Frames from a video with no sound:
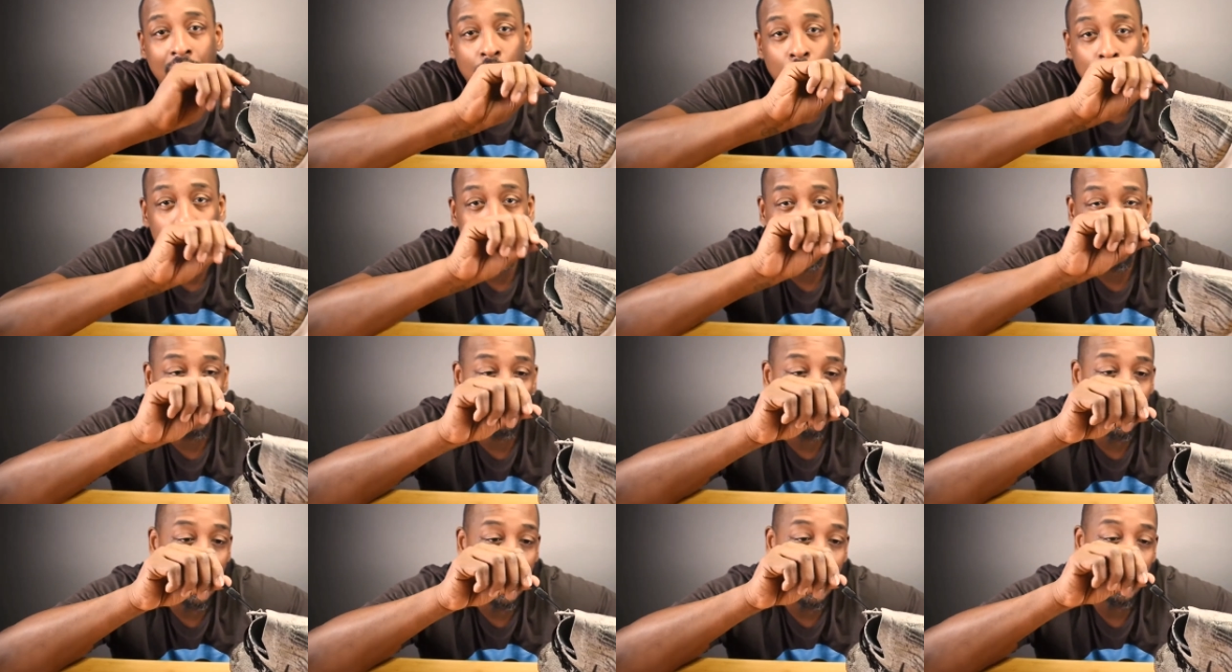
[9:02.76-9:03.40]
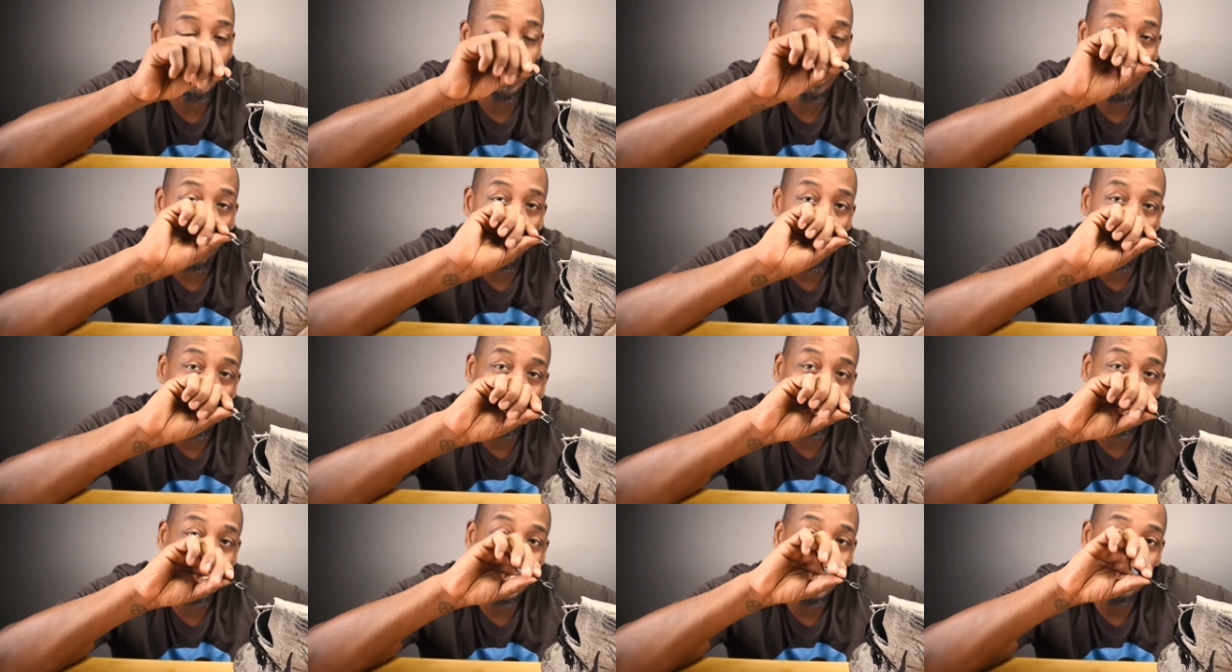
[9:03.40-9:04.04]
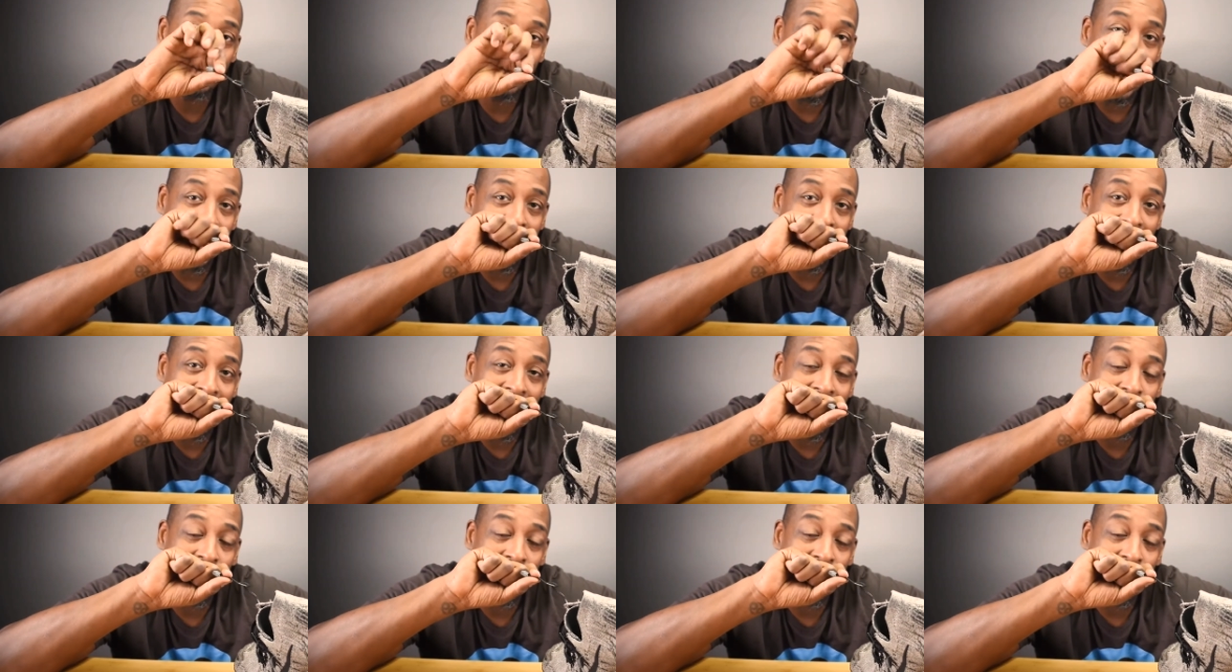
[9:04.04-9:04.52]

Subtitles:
I wanted you guys to always leave that